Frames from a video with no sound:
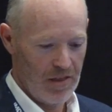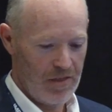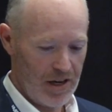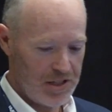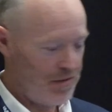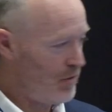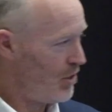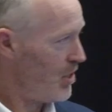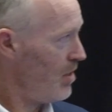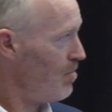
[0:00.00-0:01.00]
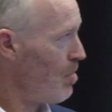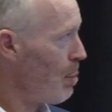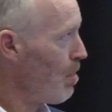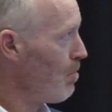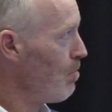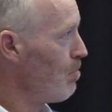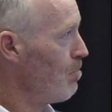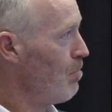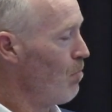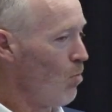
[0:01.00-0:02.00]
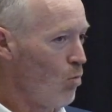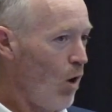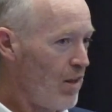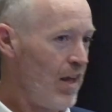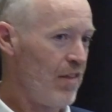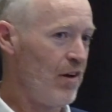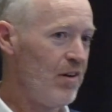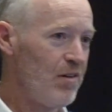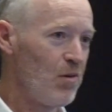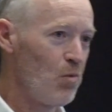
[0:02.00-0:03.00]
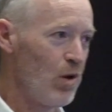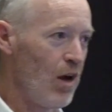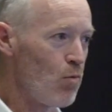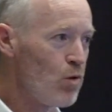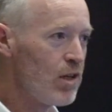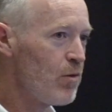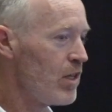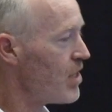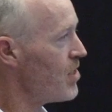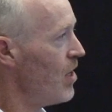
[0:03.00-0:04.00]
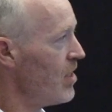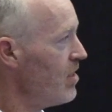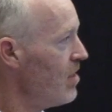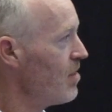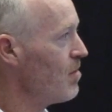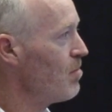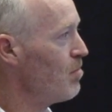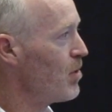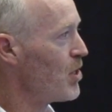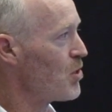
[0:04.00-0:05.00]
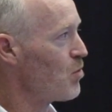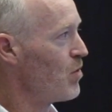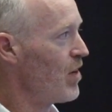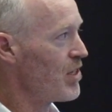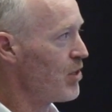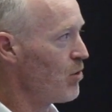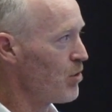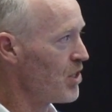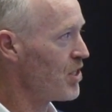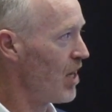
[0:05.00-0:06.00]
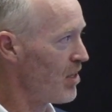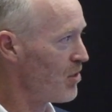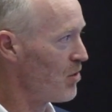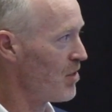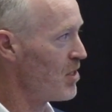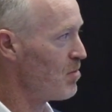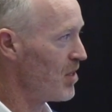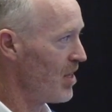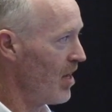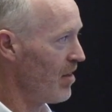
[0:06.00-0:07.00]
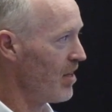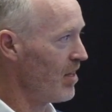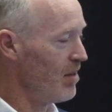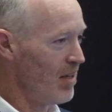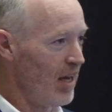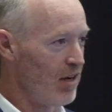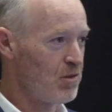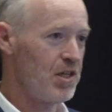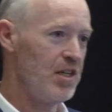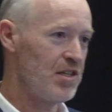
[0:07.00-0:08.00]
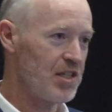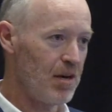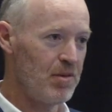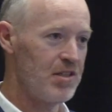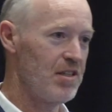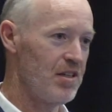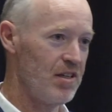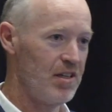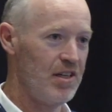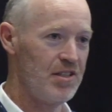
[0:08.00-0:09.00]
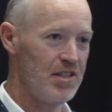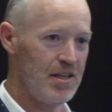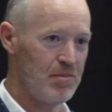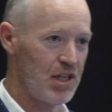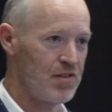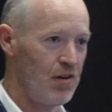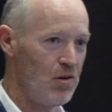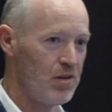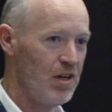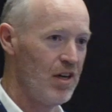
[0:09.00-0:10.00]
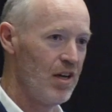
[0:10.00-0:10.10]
That is the future. Right now, though, we are really, really excited because we've actually already started doing this, but now that ALT has come into the IMDEX fold,